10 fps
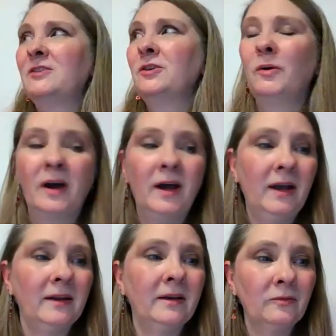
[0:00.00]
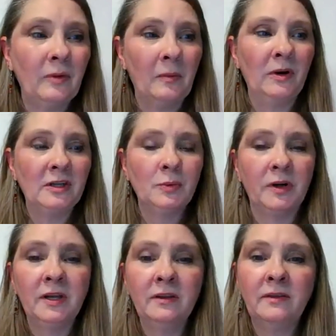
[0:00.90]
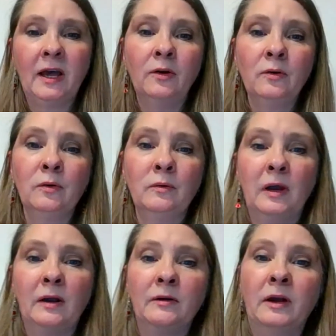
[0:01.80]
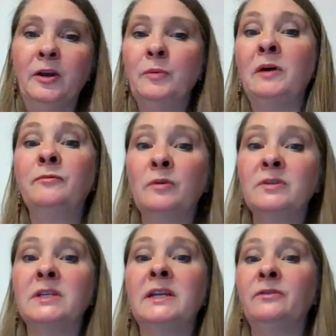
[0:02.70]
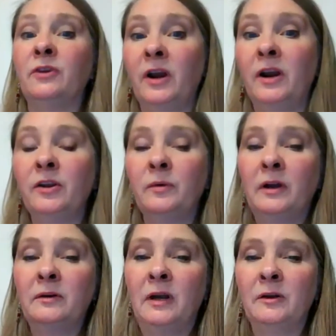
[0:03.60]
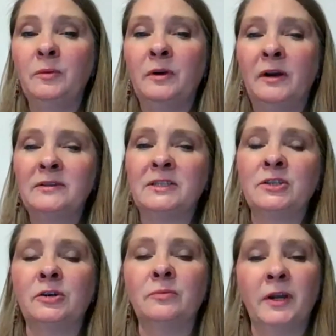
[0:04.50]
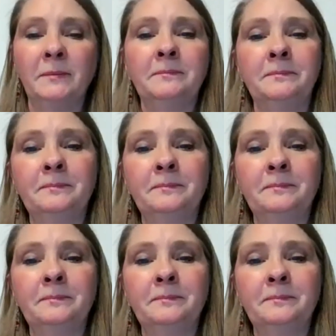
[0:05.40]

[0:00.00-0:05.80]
so on February 20th, how do you want folks to get there? How's this gonna run?